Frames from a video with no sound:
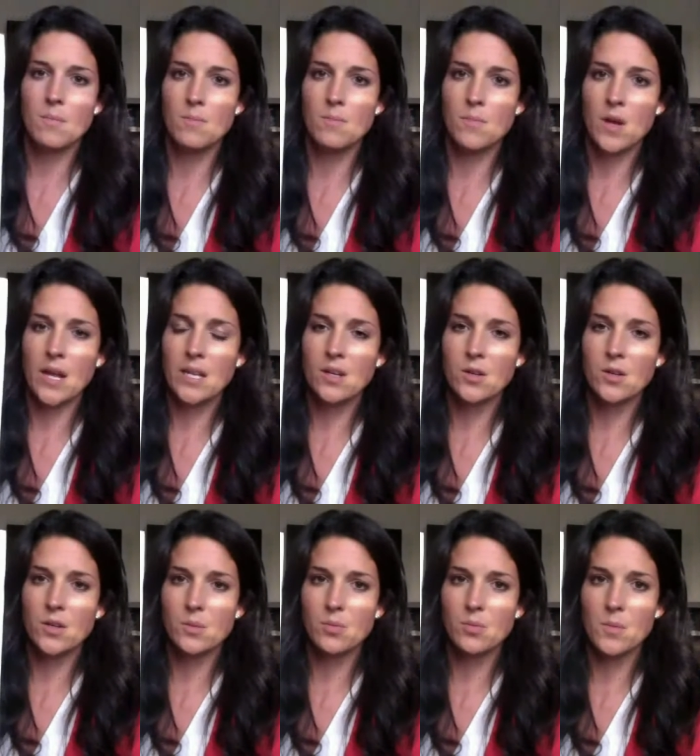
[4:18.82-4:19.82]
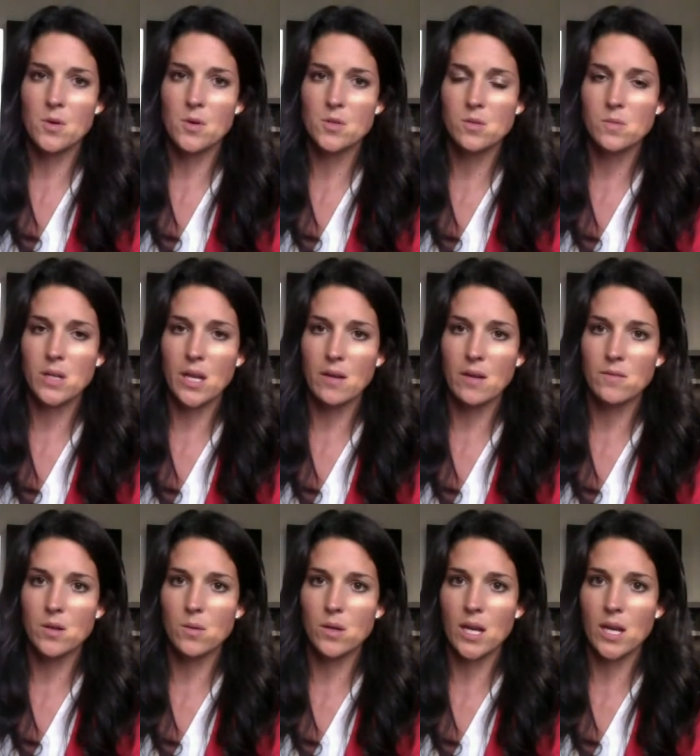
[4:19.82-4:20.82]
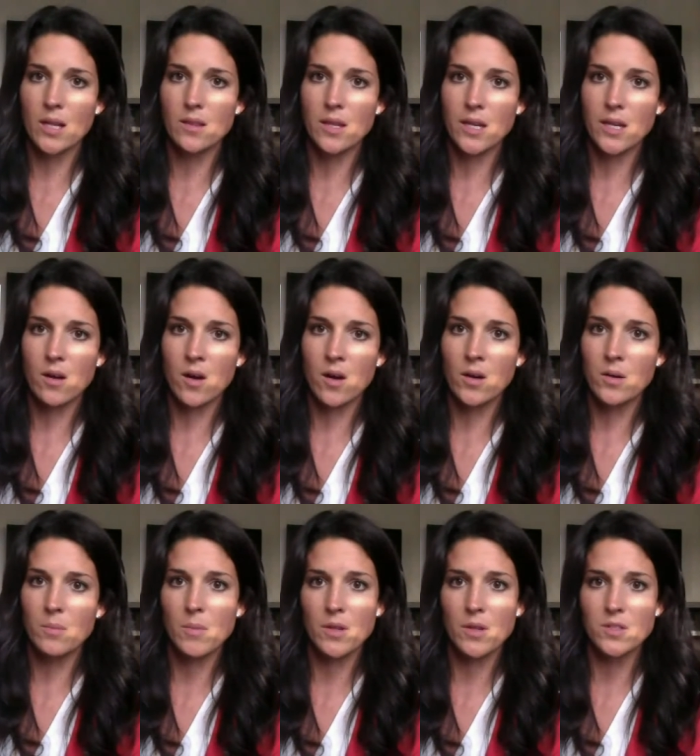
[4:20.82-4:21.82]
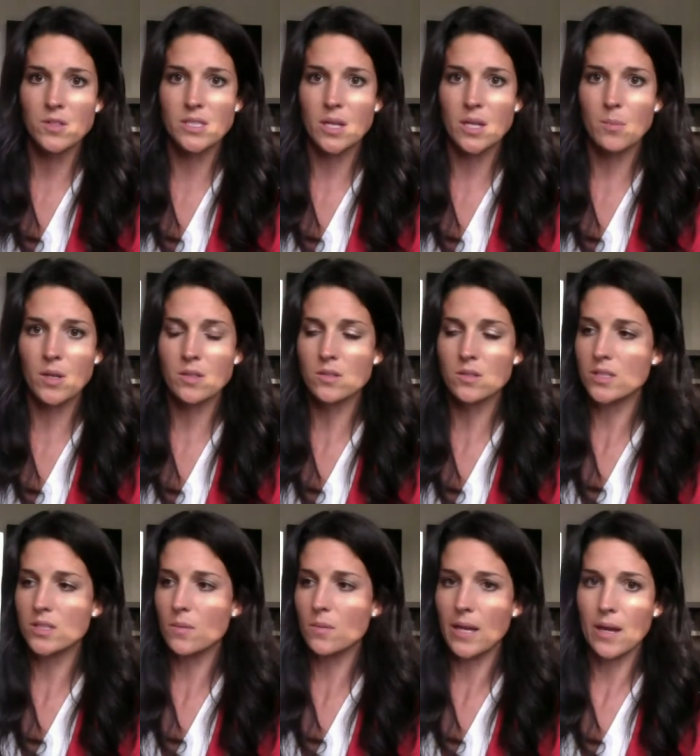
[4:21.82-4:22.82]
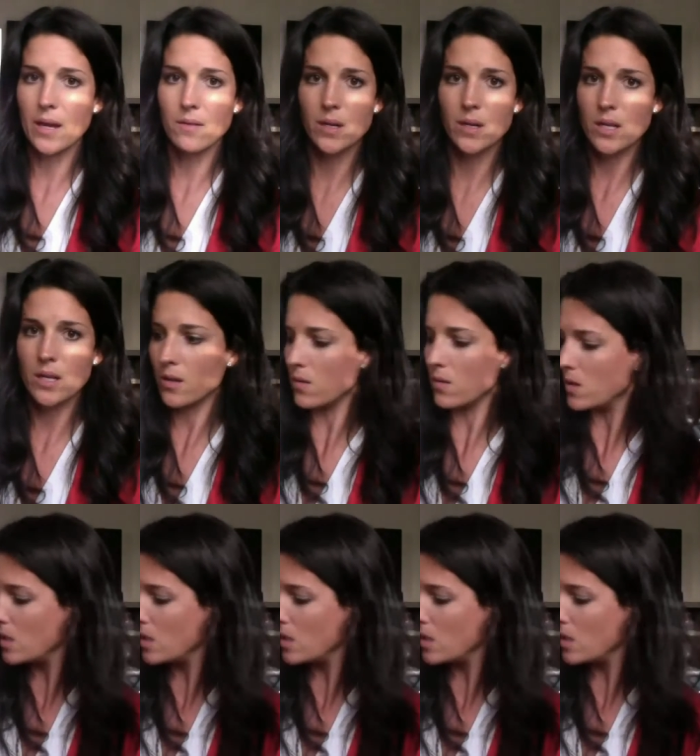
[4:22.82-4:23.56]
any current promotion we have going on, like our Mother's Day bundles that we have right now.